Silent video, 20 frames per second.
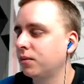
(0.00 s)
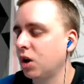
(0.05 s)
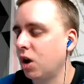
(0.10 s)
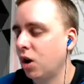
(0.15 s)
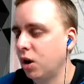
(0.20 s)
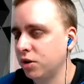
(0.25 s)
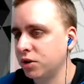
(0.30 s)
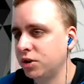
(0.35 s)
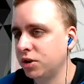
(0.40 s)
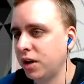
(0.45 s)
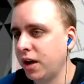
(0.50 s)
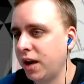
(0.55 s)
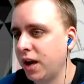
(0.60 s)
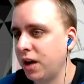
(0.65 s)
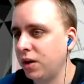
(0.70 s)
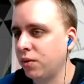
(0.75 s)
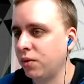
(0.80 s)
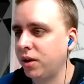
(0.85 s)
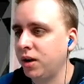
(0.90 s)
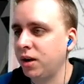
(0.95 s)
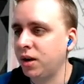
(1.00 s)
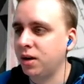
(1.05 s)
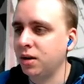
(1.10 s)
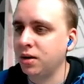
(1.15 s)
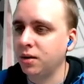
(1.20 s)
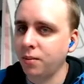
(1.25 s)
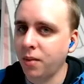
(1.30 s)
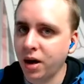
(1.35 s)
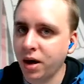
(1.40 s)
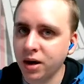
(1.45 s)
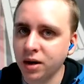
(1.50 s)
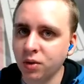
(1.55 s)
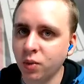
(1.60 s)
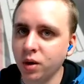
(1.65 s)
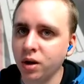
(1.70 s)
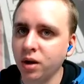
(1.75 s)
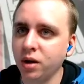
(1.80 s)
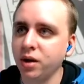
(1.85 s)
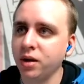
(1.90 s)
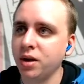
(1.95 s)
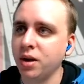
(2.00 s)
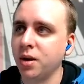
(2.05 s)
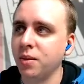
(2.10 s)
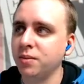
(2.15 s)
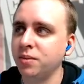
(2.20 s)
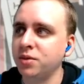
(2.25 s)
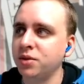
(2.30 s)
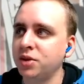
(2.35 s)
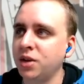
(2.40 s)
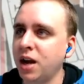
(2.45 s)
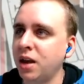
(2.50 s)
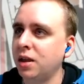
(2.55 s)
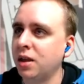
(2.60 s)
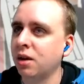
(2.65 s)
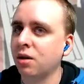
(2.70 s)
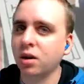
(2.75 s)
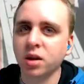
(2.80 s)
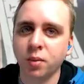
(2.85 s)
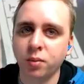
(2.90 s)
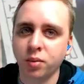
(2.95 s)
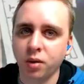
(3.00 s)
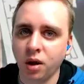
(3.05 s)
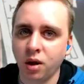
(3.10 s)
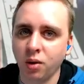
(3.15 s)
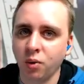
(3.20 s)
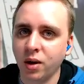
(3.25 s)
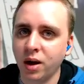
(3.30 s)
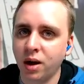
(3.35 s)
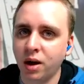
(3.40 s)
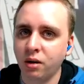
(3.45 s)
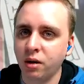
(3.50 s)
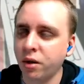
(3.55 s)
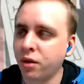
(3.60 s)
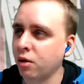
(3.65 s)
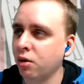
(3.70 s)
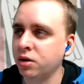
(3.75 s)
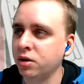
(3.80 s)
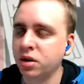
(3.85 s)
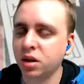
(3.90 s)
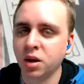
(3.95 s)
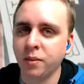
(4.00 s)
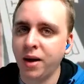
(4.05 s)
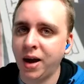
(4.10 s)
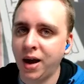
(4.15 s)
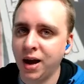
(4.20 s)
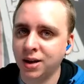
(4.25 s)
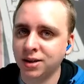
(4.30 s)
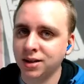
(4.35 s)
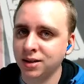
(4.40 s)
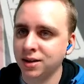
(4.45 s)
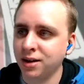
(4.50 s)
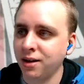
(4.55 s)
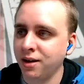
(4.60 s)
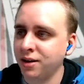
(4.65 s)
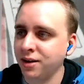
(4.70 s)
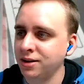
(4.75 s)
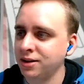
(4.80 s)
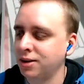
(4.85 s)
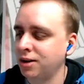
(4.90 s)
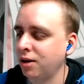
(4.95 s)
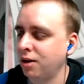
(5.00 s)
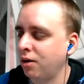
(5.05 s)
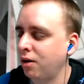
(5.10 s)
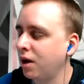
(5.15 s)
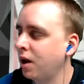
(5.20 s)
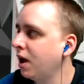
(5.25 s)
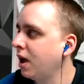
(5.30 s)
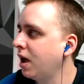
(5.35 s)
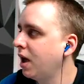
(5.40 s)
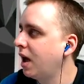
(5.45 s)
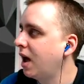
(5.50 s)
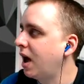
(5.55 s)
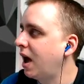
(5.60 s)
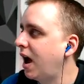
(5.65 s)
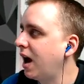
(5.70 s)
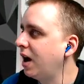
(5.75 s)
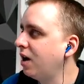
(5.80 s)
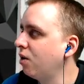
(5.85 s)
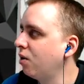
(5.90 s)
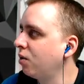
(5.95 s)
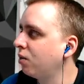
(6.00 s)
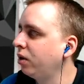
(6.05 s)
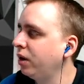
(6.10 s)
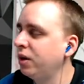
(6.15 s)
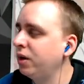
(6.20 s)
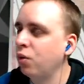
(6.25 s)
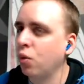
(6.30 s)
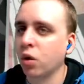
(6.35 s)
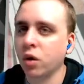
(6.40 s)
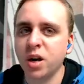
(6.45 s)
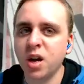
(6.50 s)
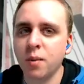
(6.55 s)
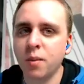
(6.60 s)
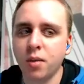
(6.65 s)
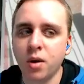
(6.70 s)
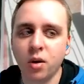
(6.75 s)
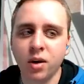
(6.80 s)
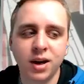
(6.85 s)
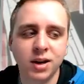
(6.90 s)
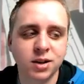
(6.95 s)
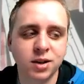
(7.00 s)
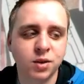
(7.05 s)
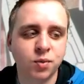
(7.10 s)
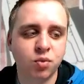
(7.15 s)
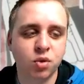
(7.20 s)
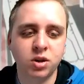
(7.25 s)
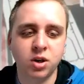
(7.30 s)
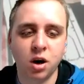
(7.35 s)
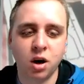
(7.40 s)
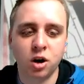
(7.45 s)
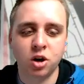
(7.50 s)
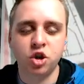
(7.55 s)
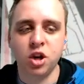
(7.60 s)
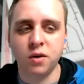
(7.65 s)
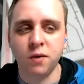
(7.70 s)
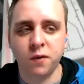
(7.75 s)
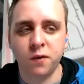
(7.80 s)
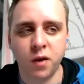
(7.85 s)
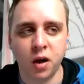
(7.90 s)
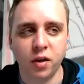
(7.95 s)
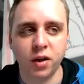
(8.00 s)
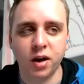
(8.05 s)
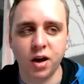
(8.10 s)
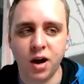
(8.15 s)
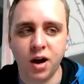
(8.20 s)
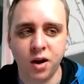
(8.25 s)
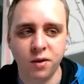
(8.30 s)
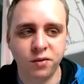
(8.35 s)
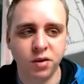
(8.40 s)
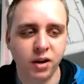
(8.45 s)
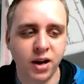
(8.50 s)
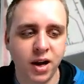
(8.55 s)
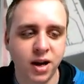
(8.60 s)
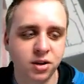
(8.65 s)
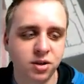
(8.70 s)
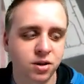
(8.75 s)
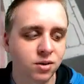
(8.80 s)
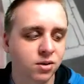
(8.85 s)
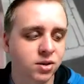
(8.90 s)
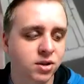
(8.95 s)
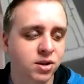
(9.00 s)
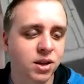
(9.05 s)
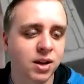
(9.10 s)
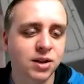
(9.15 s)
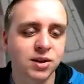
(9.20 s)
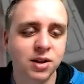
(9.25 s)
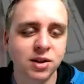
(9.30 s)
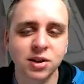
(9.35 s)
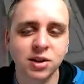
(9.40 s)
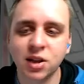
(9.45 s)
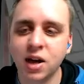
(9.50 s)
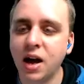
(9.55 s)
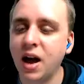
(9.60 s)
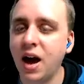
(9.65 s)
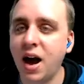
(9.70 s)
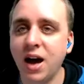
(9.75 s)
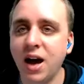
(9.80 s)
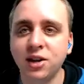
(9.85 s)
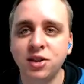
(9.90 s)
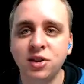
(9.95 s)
Hunter Henry, Mike Williams, and they run the ball well and throw it to their backs a ton. So I don't really worry about his production falling off the last 2 seasons. I